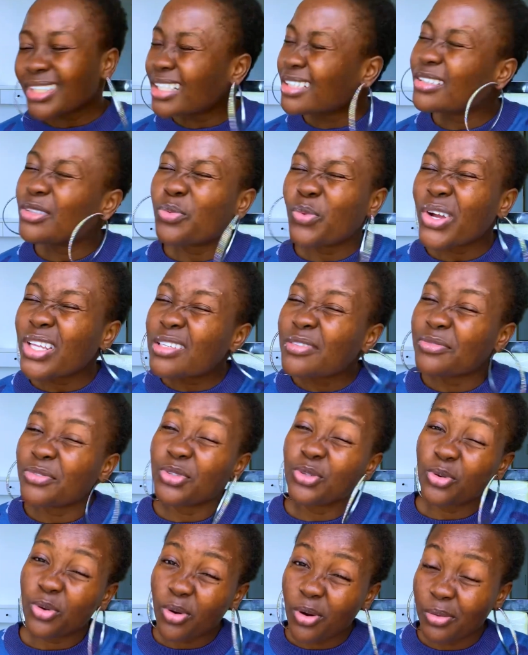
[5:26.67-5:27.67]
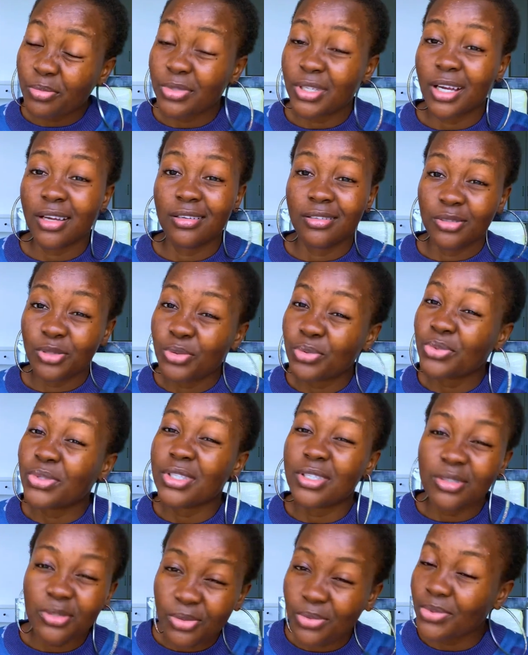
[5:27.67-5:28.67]
when the video comes, you
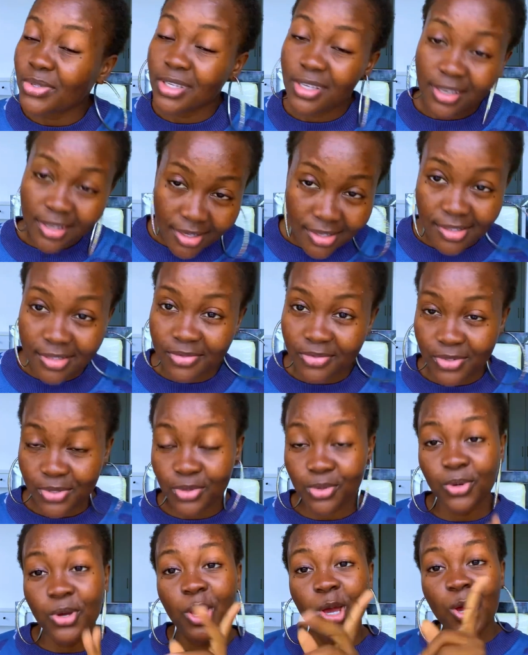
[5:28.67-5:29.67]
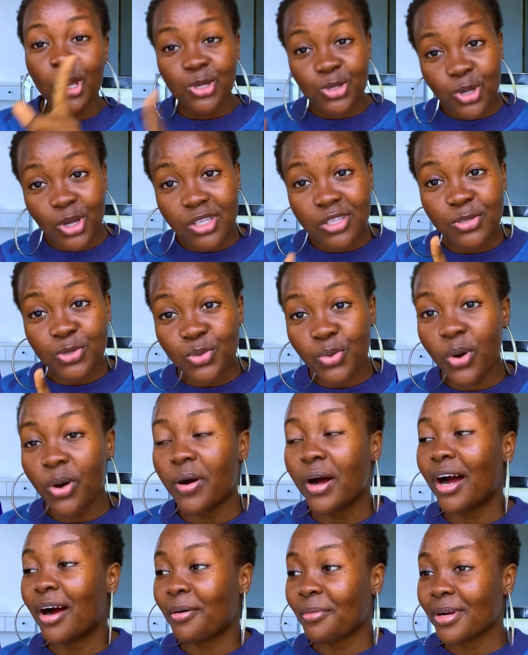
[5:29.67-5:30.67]
will hate the video. So this one
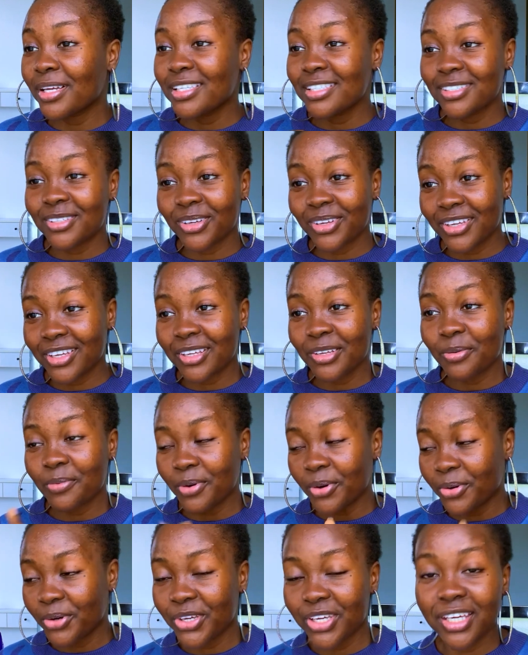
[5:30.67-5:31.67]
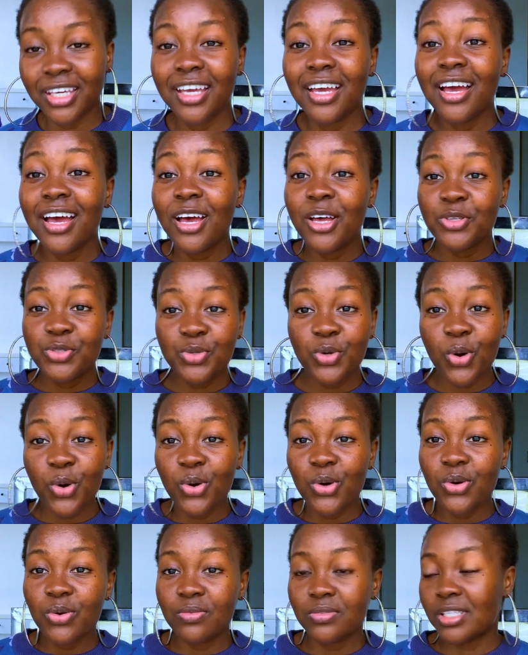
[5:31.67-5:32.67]
I'm actually talking about. Okay,
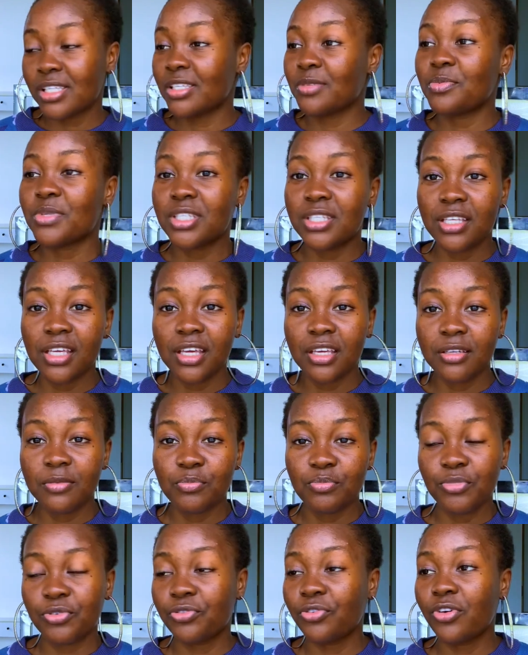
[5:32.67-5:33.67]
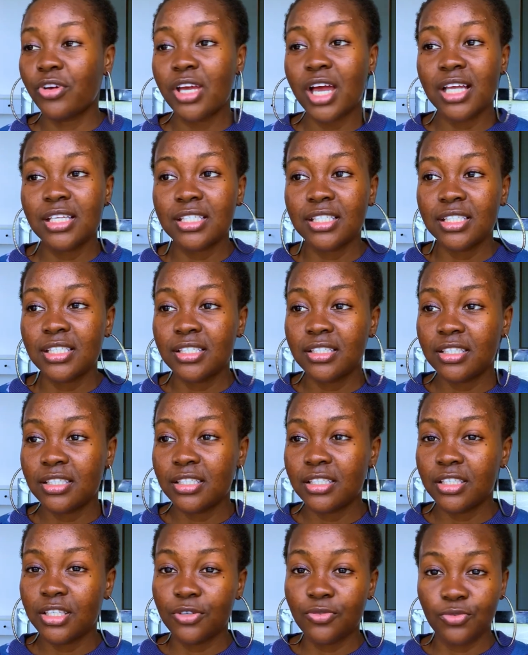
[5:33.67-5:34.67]
so this is me saying before you actually
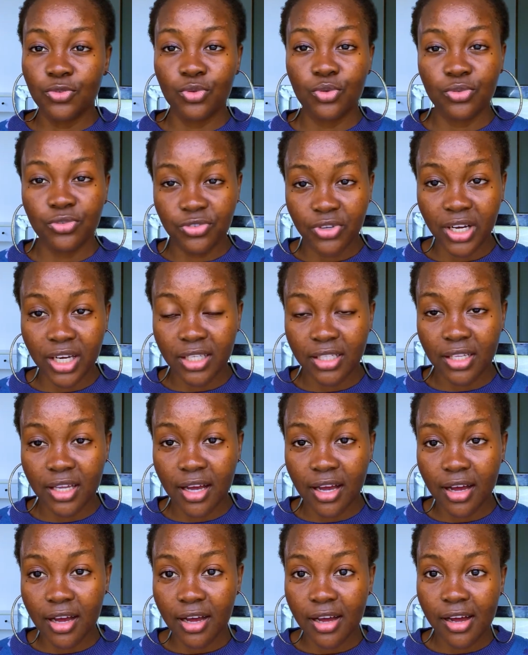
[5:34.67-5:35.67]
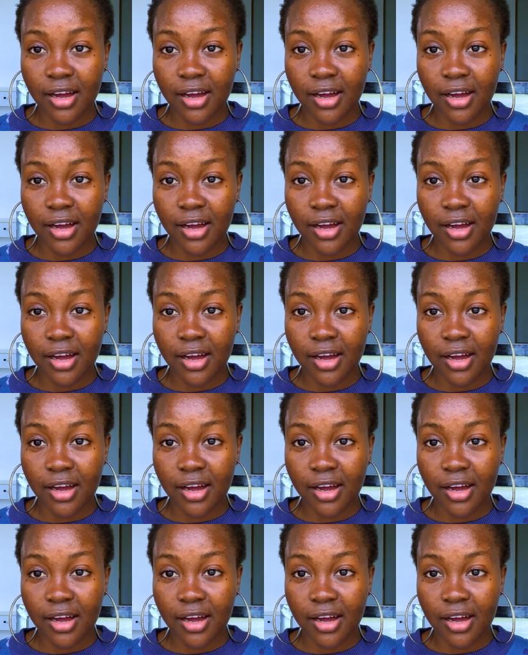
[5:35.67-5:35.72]
give your final